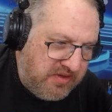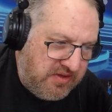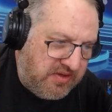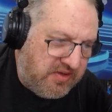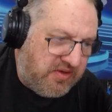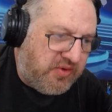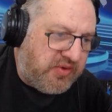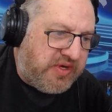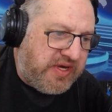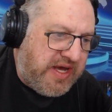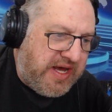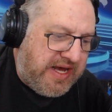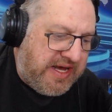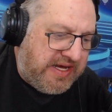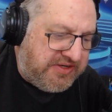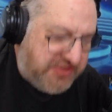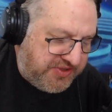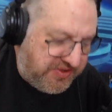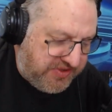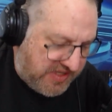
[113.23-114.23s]

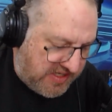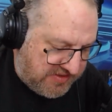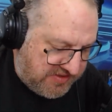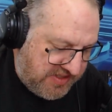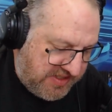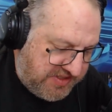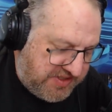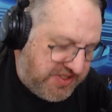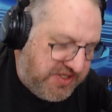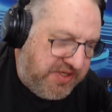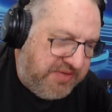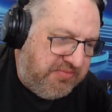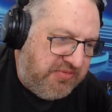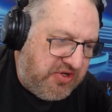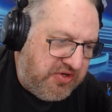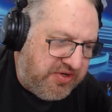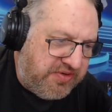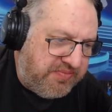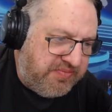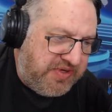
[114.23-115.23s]
Okay, 2018
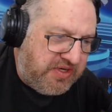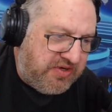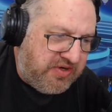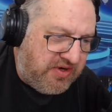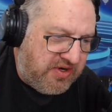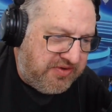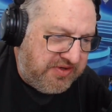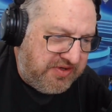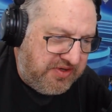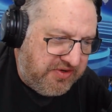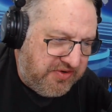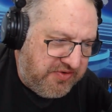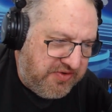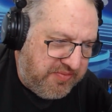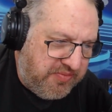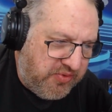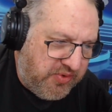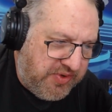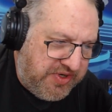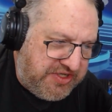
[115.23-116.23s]
could be called the year of the
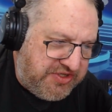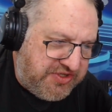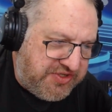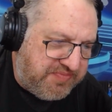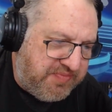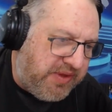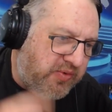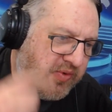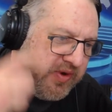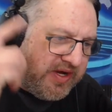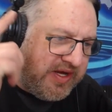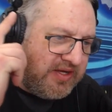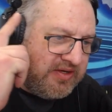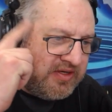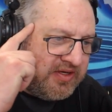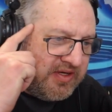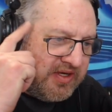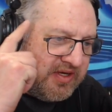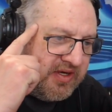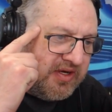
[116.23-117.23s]
breach. By the way,
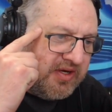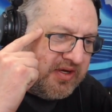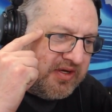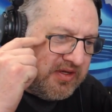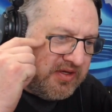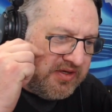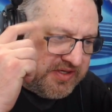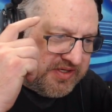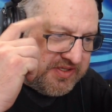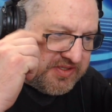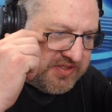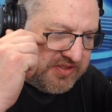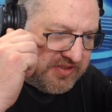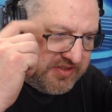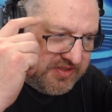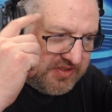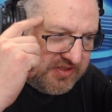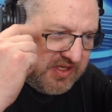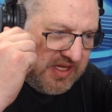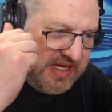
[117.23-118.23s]
look at this.
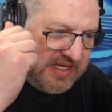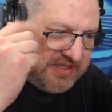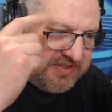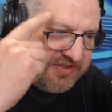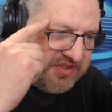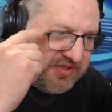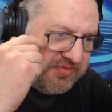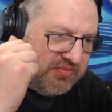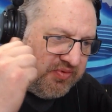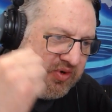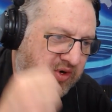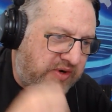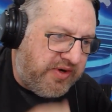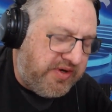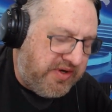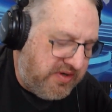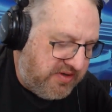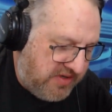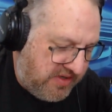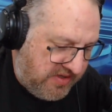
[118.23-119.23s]
These glasses are
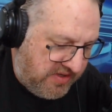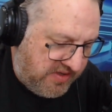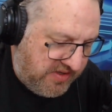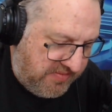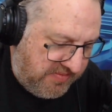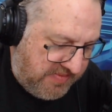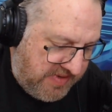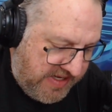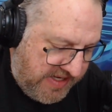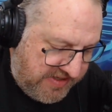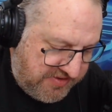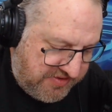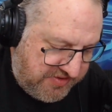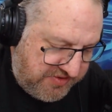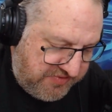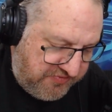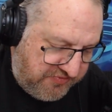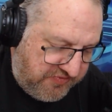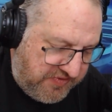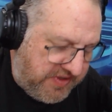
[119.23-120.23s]
broken. My head is
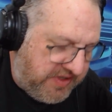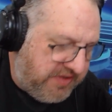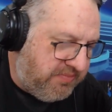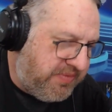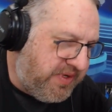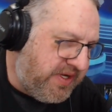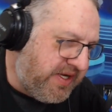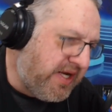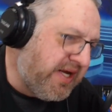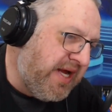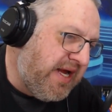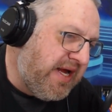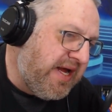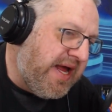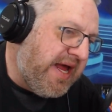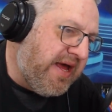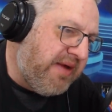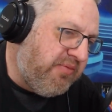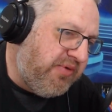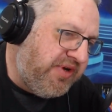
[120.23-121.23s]
too freaking big.
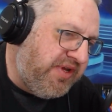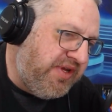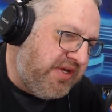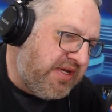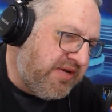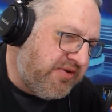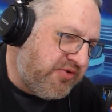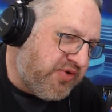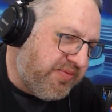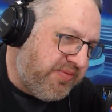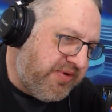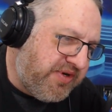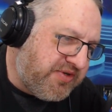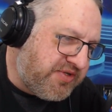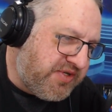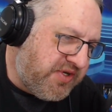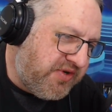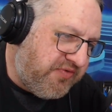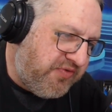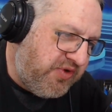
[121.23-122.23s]
And we need
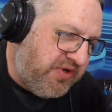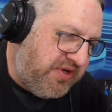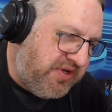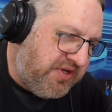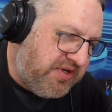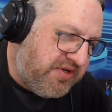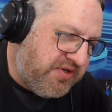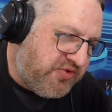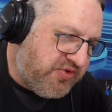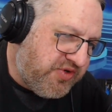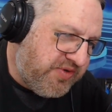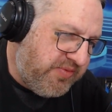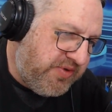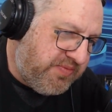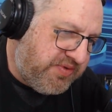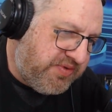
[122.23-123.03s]
contributors, so if you need to contribute,